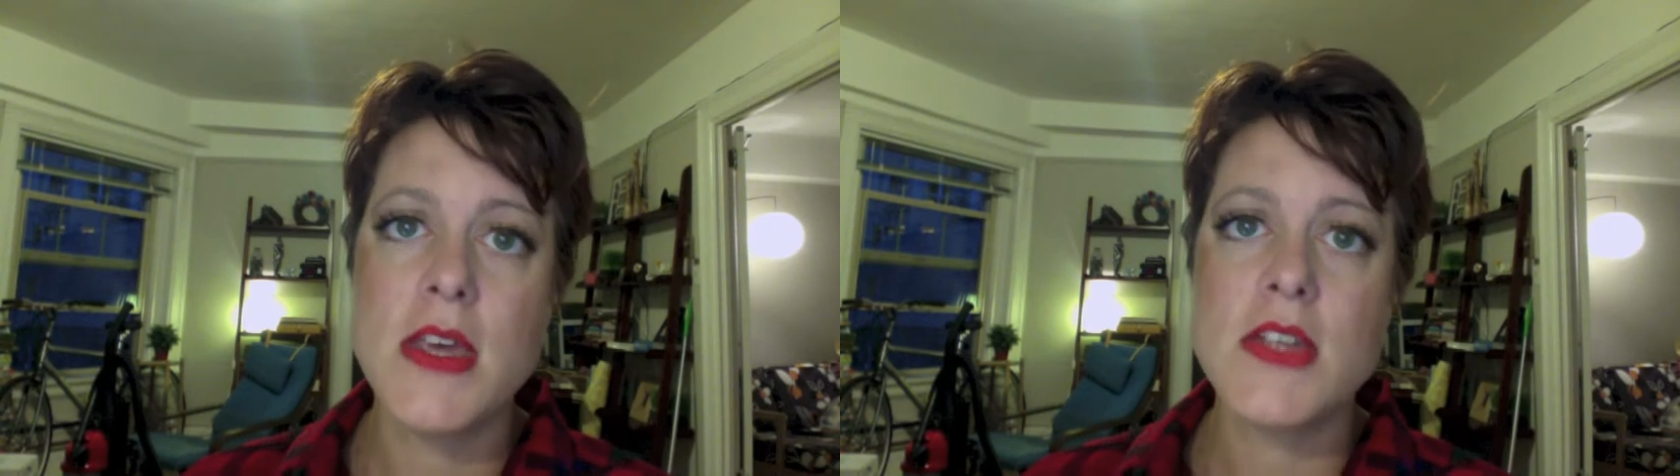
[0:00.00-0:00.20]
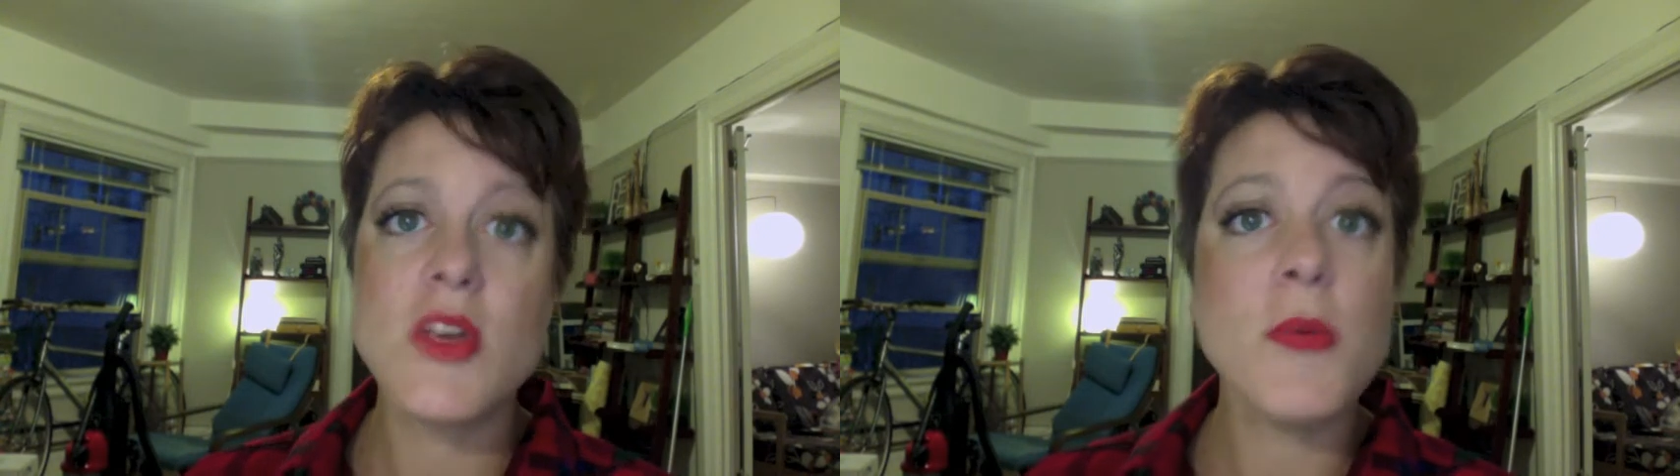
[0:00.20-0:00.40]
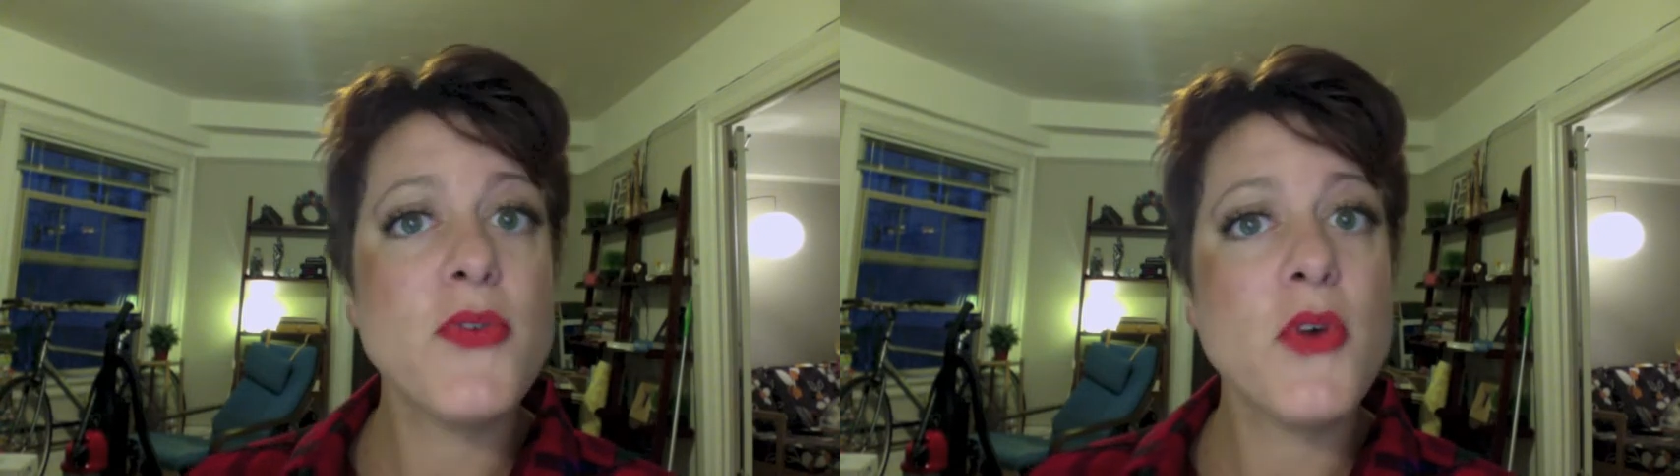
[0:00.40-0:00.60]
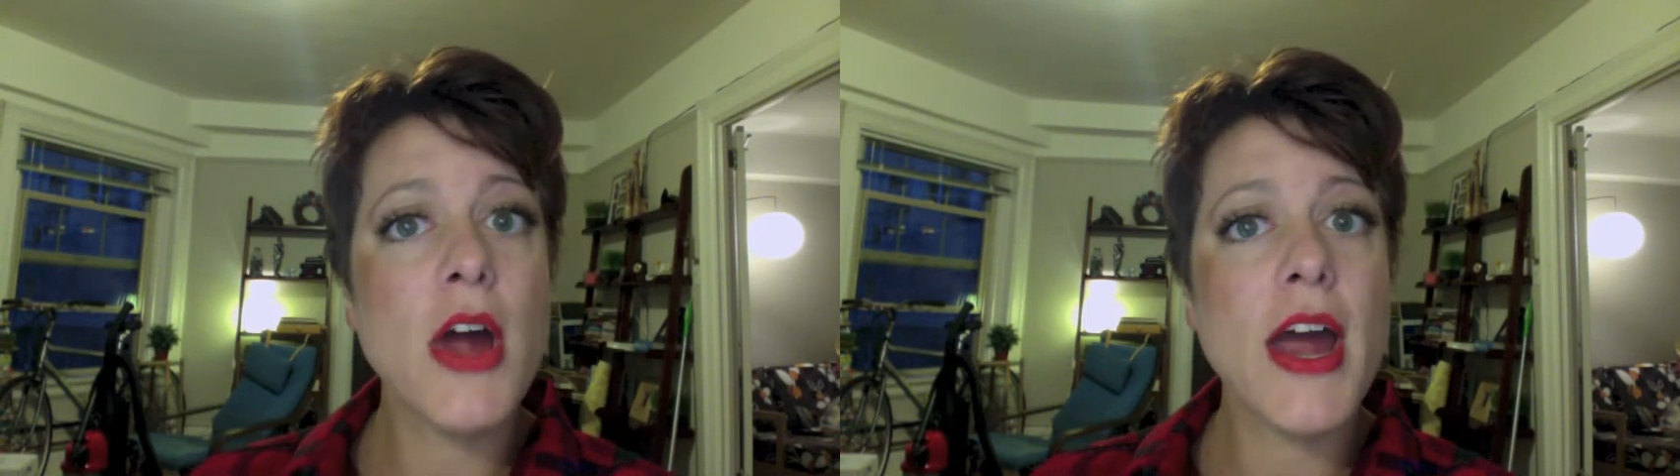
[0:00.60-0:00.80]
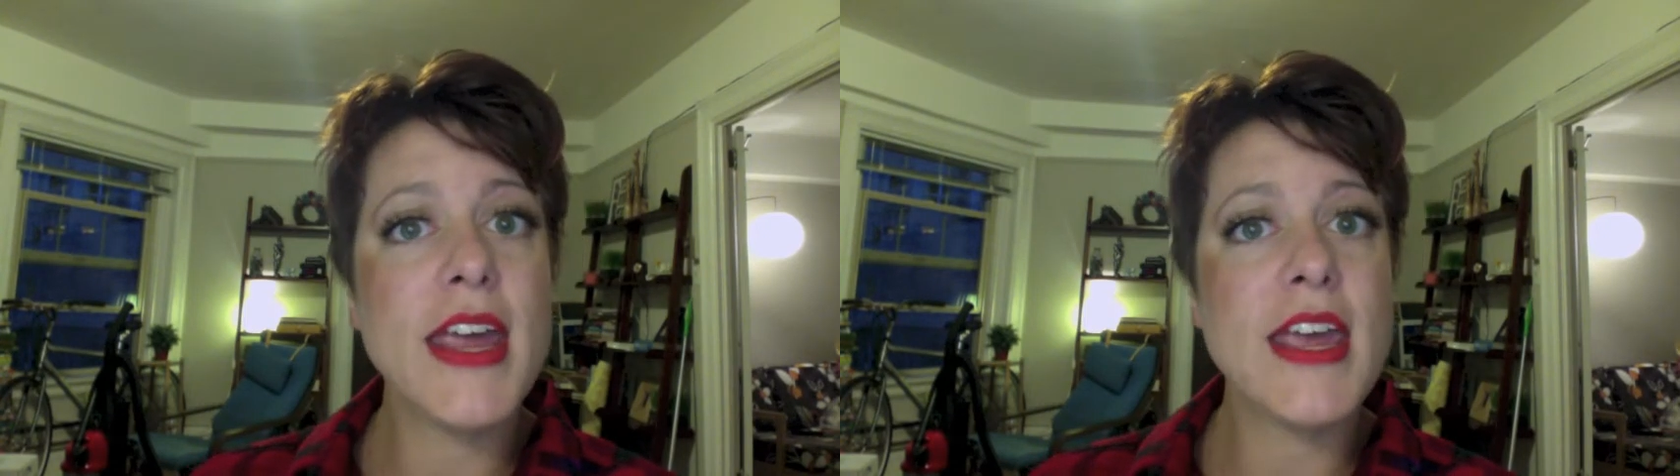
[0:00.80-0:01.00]
So
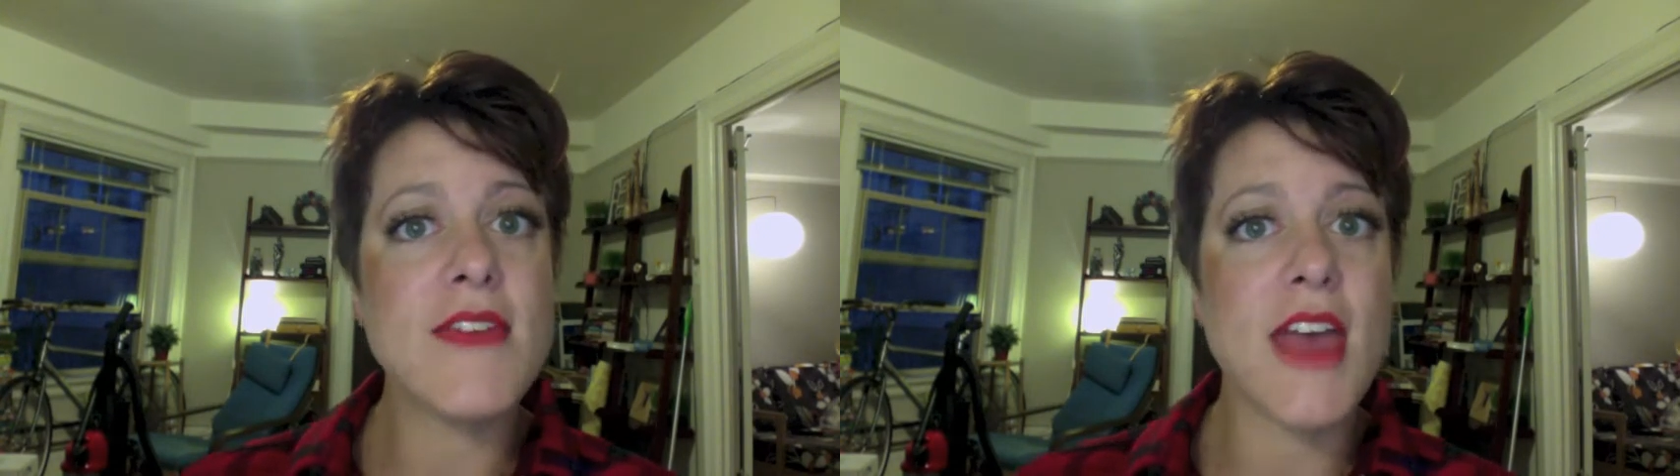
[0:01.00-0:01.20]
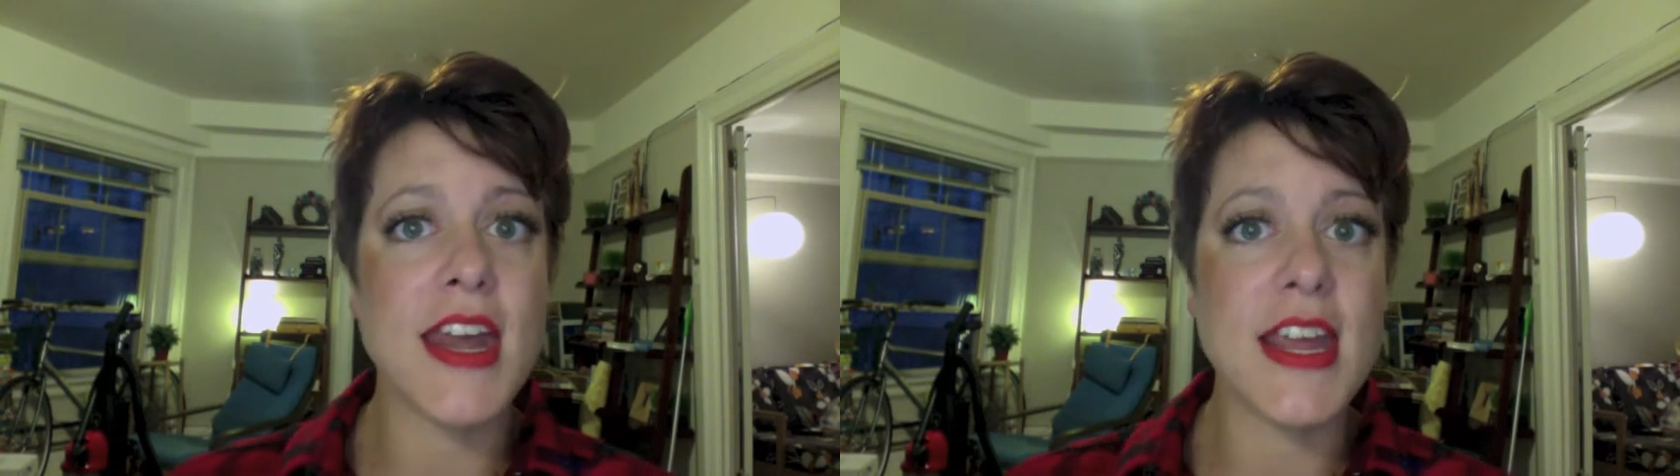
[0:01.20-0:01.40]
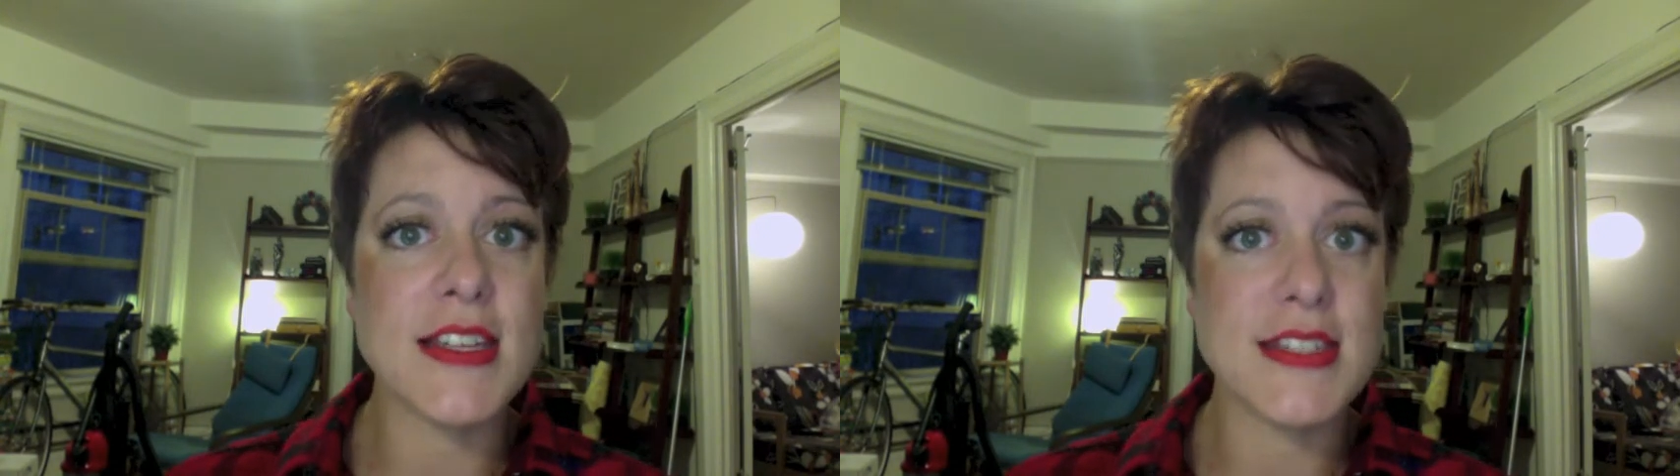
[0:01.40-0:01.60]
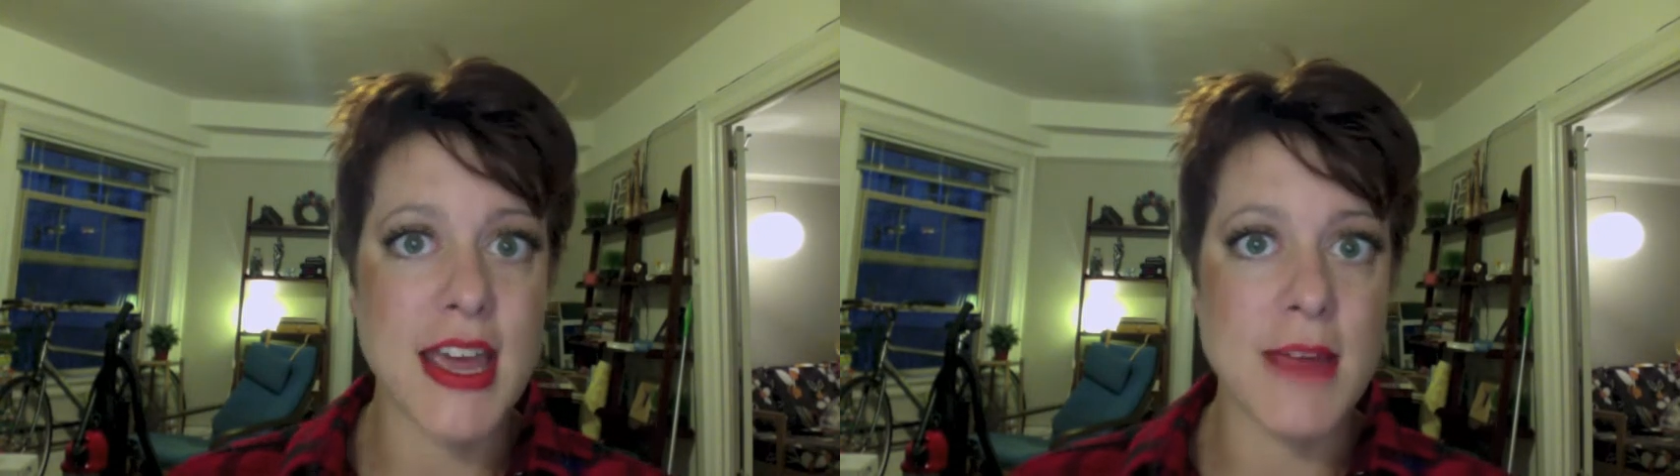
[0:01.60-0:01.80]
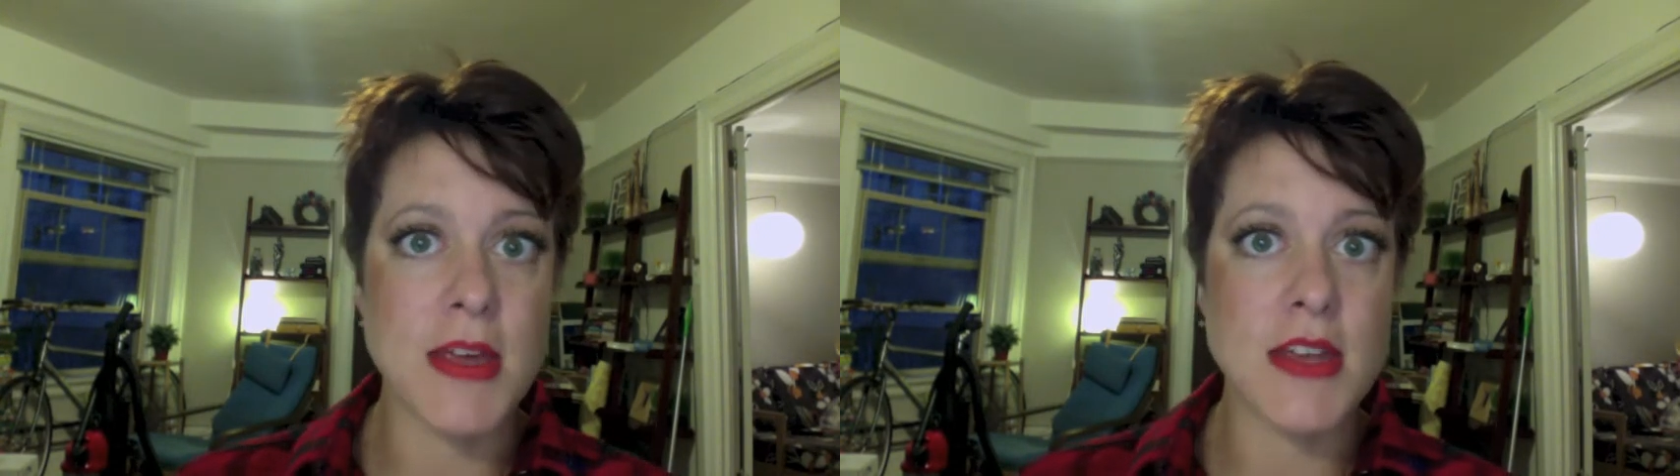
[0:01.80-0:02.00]
before I give any
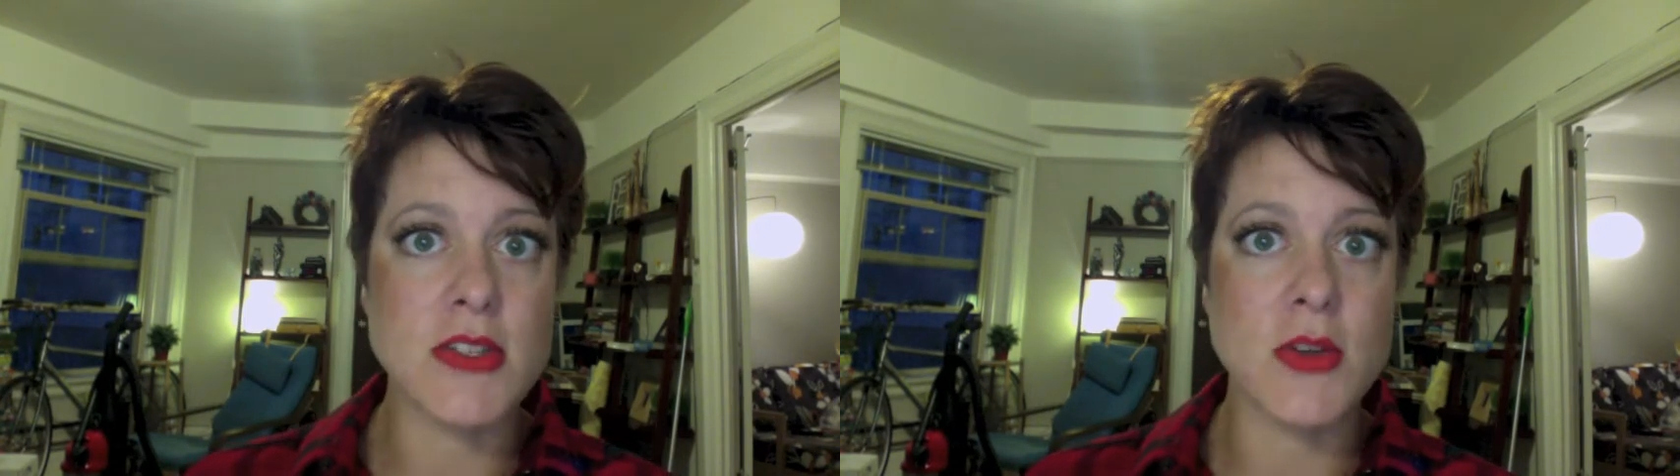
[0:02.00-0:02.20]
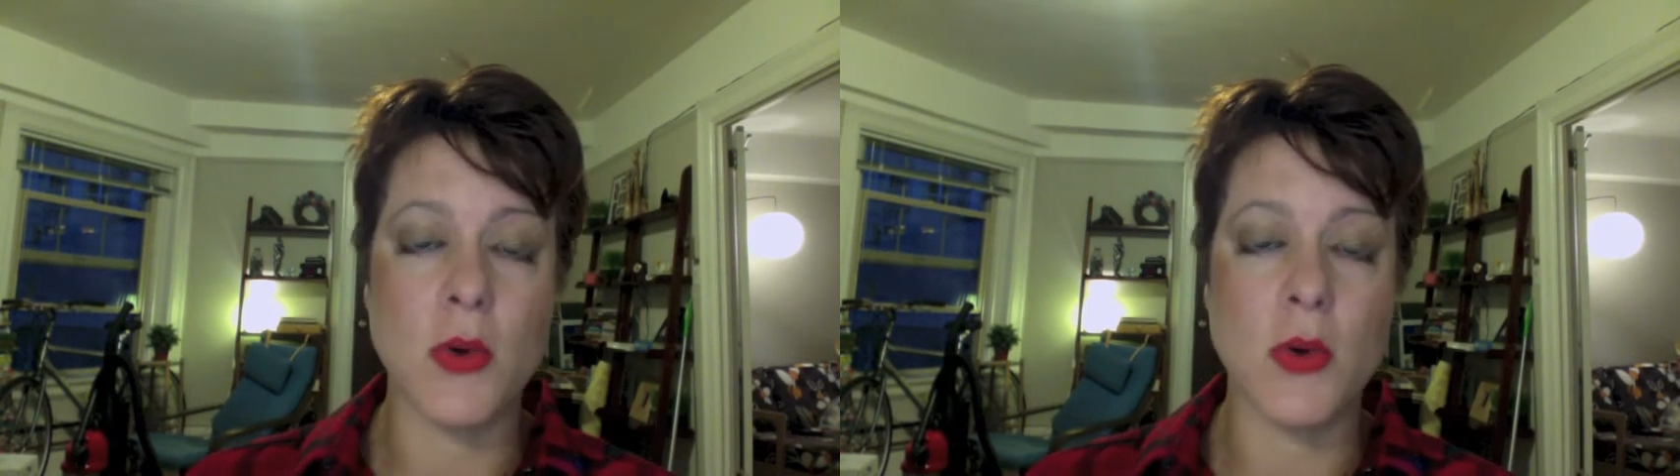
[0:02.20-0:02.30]
assignment